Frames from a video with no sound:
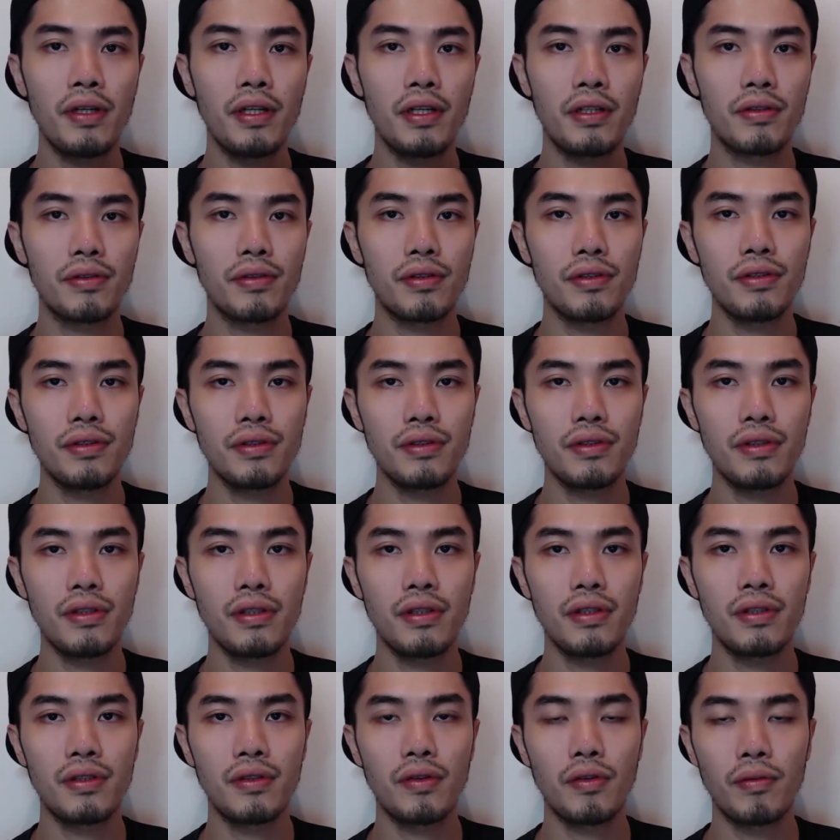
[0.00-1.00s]
a
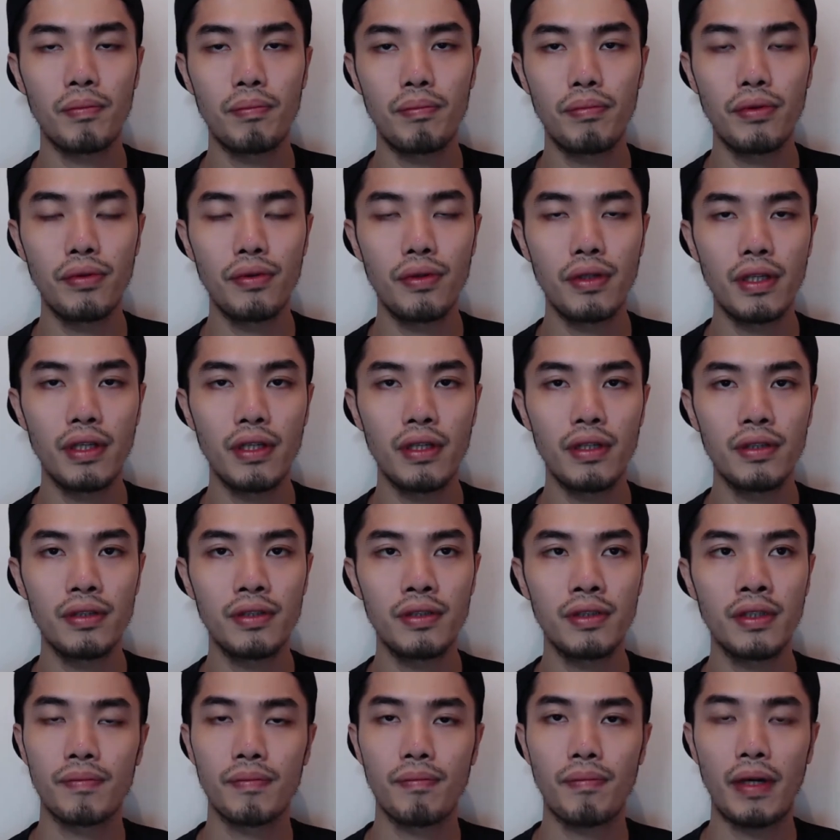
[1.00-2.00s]
Christian or
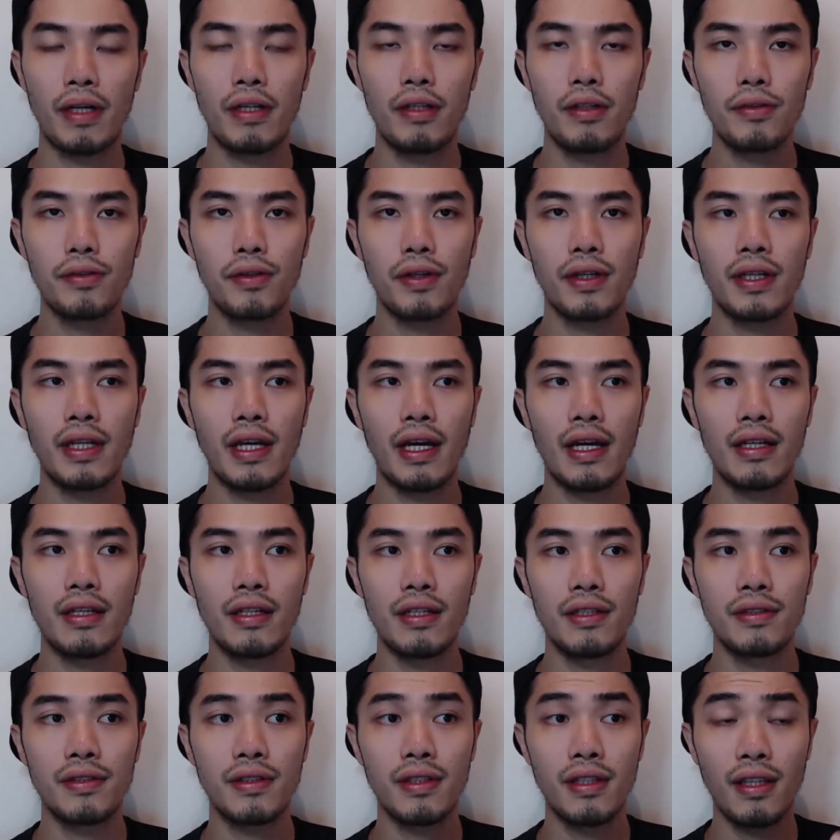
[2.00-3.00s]
Buddhist by looking at
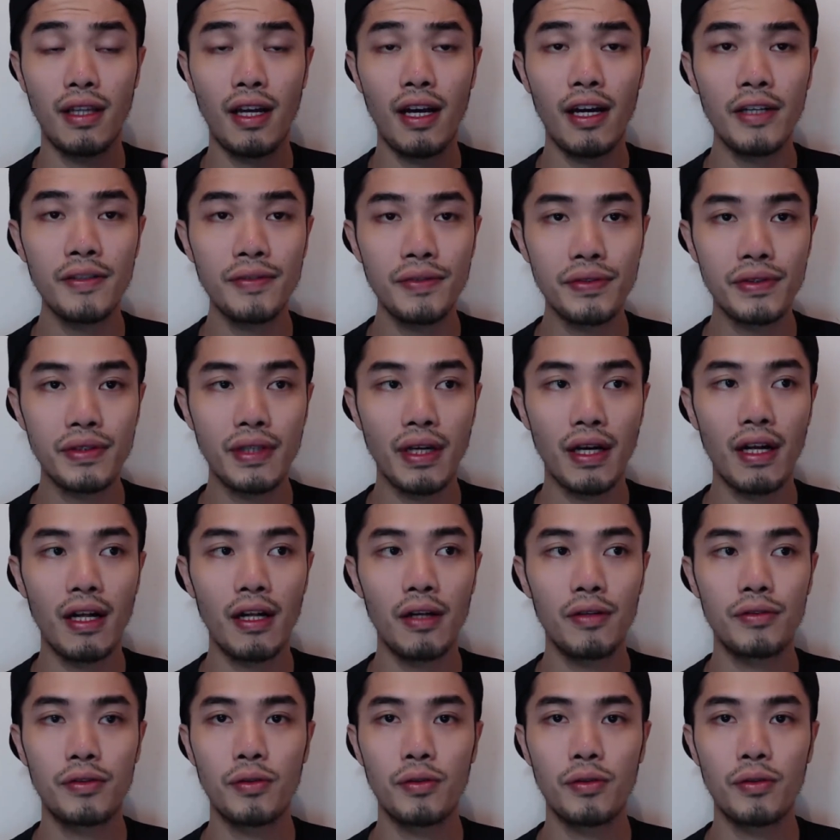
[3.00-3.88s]
his lifestyle,